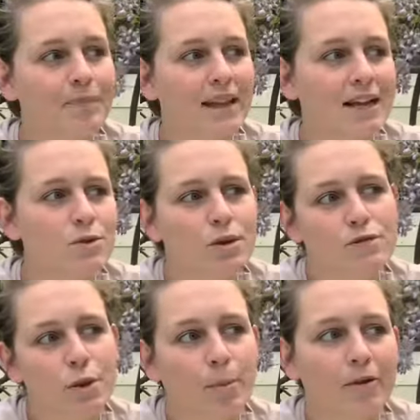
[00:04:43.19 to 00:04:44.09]
They sort of
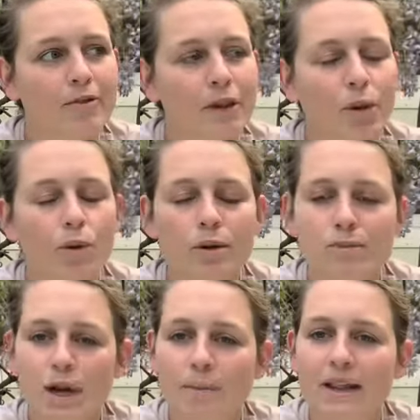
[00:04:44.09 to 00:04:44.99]
drop off in the autumn
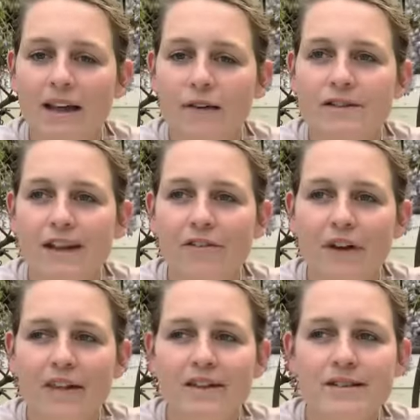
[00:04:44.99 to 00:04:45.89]
time when they lose their
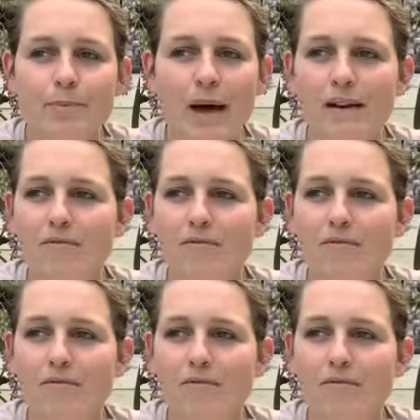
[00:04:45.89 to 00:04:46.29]
feathers, but